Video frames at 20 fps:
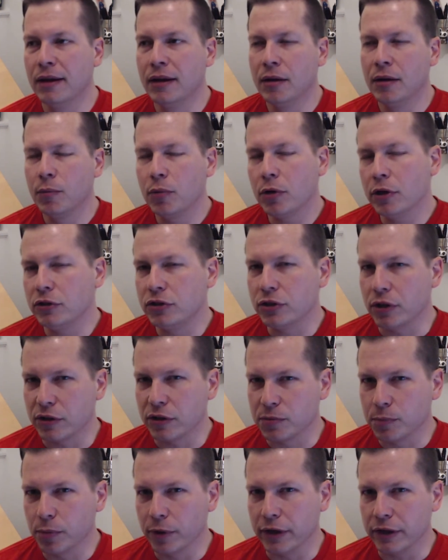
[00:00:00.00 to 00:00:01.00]
Pretty sure
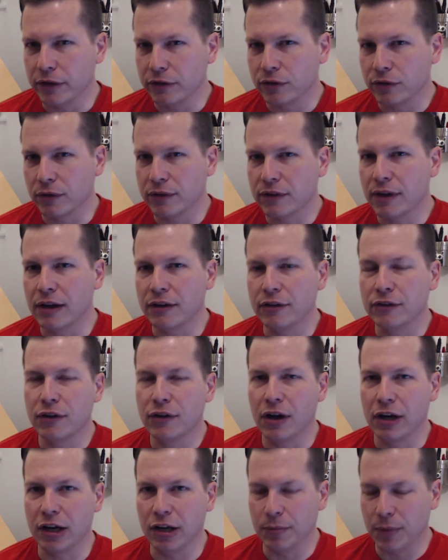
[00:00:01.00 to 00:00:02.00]
it's British, so it's not just
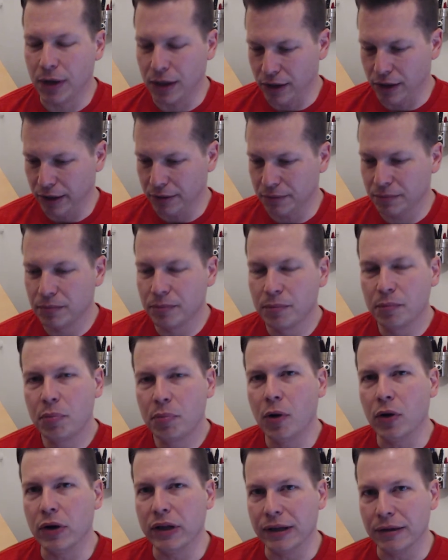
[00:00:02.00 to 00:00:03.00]
talking about like
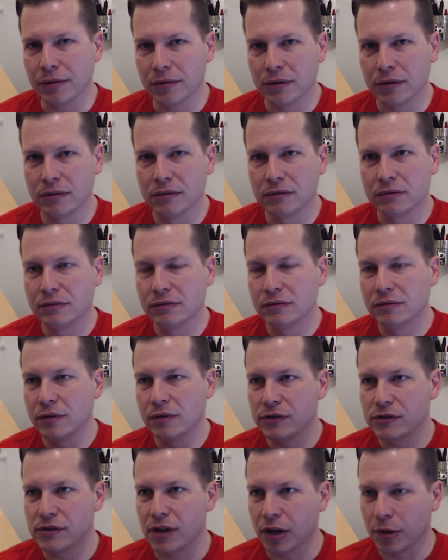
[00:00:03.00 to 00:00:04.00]
pudding.
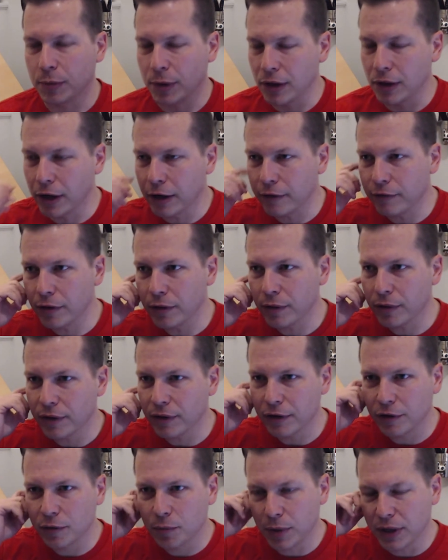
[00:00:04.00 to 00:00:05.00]
It's talking about a lot of other
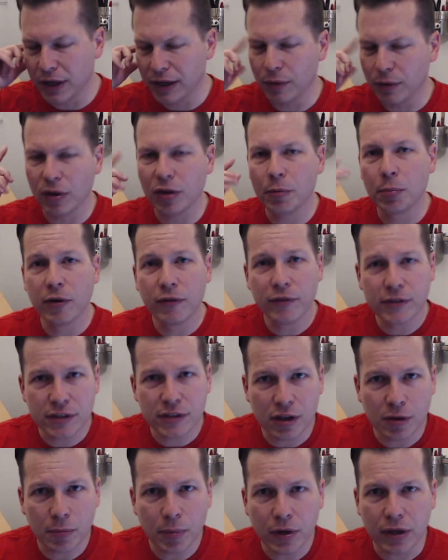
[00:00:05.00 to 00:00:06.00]
things. But anyway, the proof is
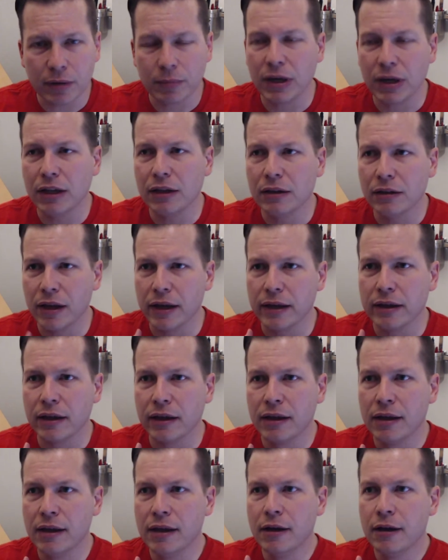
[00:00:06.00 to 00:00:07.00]
in the pudding, meaning
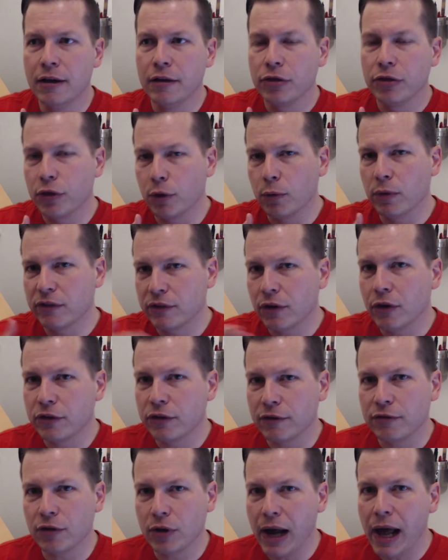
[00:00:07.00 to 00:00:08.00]
like the
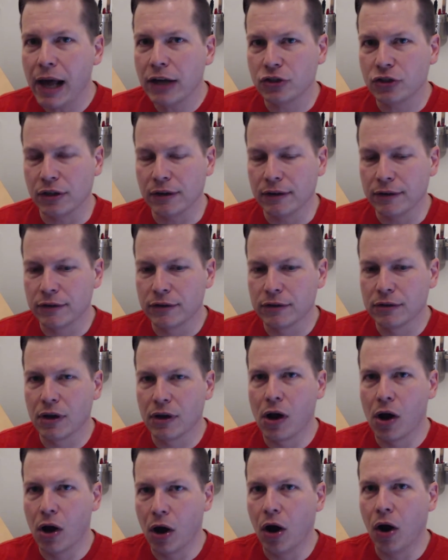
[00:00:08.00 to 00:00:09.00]
results of your actions
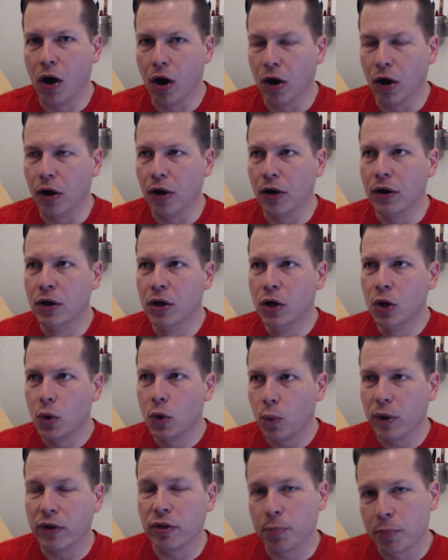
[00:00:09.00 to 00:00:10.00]
are
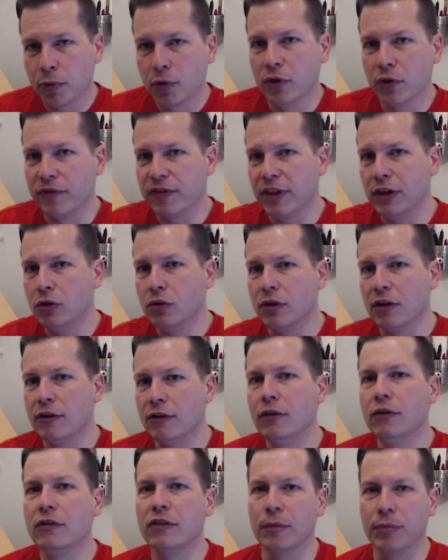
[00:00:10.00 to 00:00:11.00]
where the proof that you can
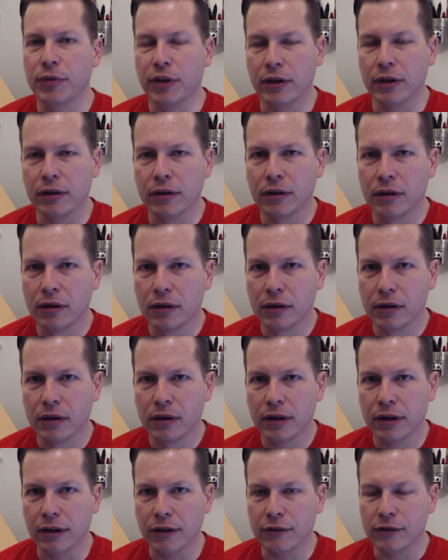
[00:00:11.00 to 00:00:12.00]
do something
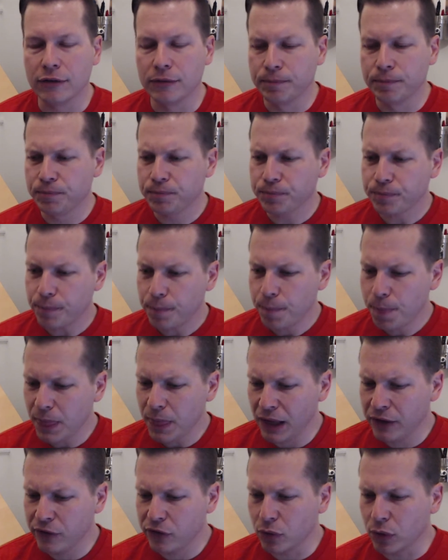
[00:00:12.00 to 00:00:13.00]
is.
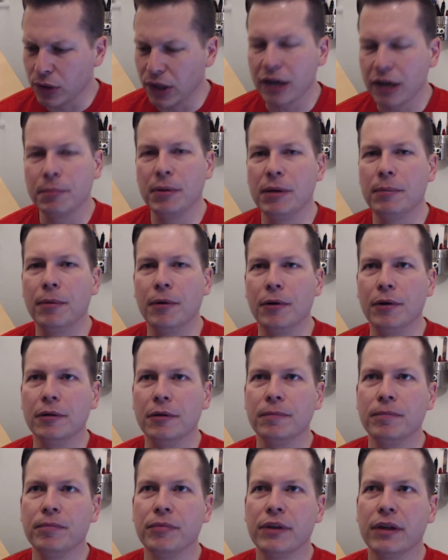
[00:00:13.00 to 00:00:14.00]
And so a lot of
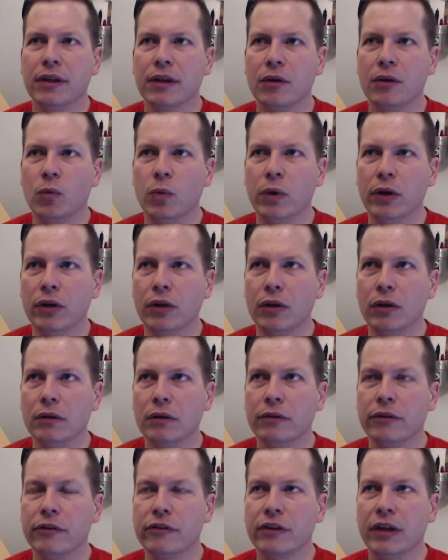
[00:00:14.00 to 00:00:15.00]
people
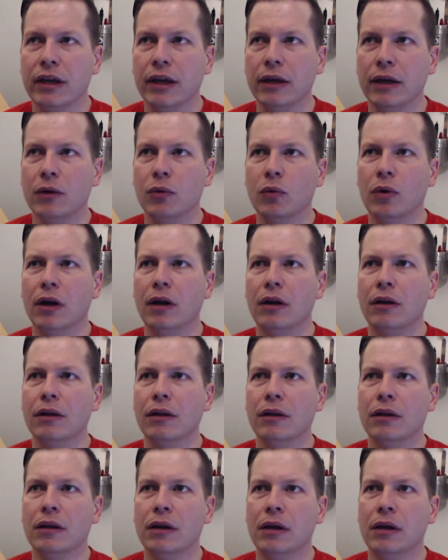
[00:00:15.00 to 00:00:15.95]
will say, well,